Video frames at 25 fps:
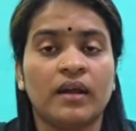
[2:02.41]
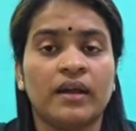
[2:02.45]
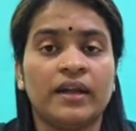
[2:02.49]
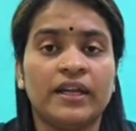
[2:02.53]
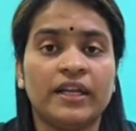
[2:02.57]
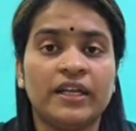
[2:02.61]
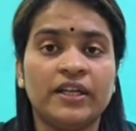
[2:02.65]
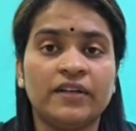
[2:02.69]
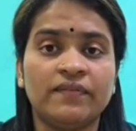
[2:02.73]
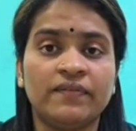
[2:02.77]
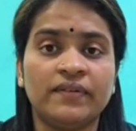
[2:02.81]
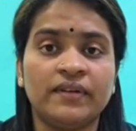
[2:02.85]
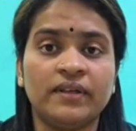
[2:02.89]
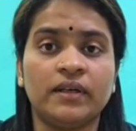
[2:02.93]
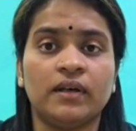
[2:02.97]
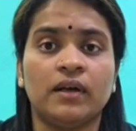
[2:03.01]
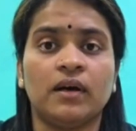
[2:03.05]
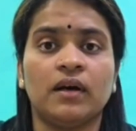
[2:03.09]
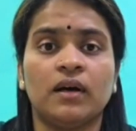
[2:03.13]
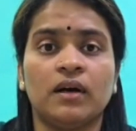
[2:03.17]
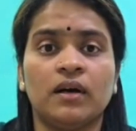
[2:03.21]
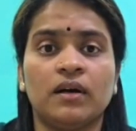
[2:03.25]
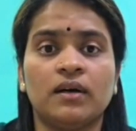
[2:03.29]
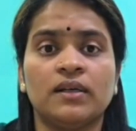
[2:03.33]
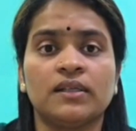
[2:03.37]
Even
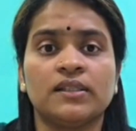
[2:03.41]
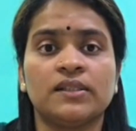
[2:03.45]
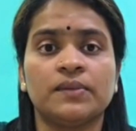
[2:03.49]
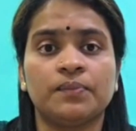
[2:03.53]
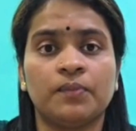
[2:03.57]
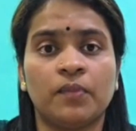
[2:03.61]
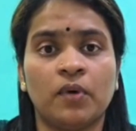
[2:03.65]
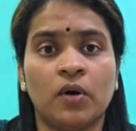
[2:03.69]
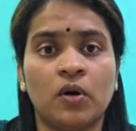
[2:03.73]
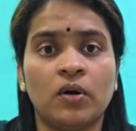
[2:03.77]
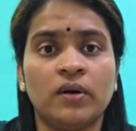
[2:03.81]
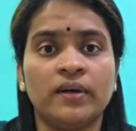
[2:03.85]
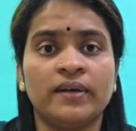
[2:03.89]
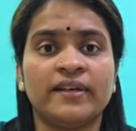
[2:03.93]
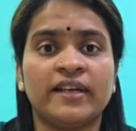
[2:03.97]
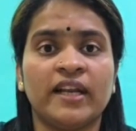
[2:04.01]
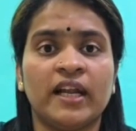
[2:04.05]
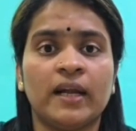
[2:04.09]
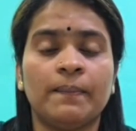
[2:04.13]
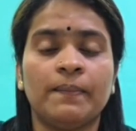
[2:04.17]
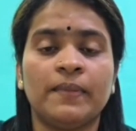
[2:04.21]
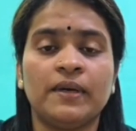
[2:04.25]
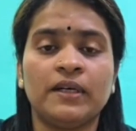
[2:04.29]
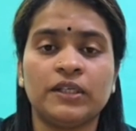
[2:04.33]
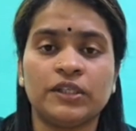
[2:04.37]
a small
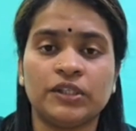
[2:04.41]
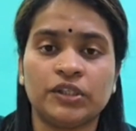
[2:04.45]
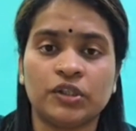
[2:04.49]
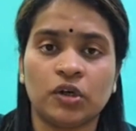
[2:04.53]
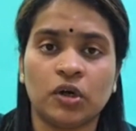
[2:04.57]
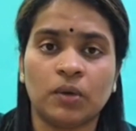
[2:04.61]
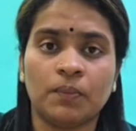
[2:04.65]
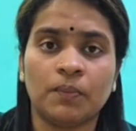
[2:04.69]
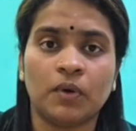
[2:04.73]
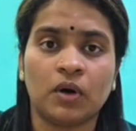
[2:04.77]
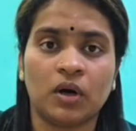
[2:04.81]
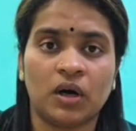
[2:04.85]
tabletop